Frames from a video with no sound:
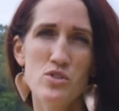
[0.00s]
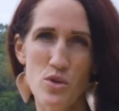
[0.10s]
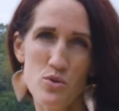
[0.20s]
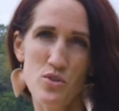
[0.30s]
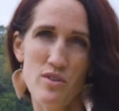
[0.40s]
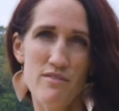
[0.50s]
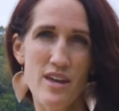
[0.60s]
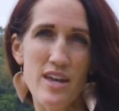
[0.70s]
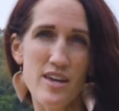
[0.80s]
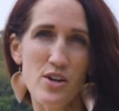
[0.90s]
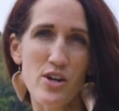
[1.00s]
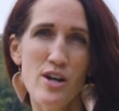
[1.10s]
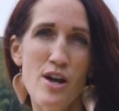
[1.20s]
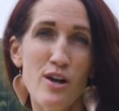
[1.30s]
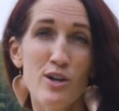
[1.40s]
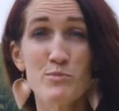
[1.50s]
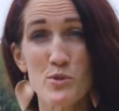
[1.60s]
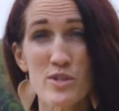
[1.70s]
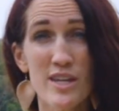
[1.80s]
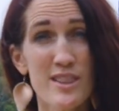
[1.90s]
social event here called
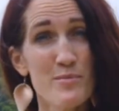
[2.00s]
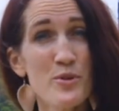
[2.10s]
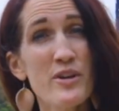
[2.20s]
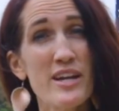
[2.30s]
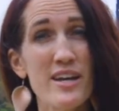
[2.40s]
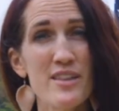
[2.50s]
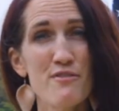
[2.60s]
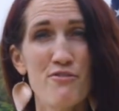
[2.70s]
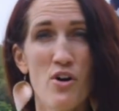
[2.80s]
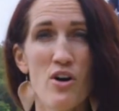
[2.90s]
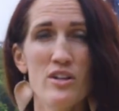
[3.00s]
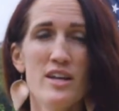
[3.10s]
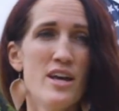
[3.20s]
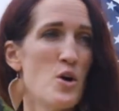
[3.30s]
Music at the Marina in the fall.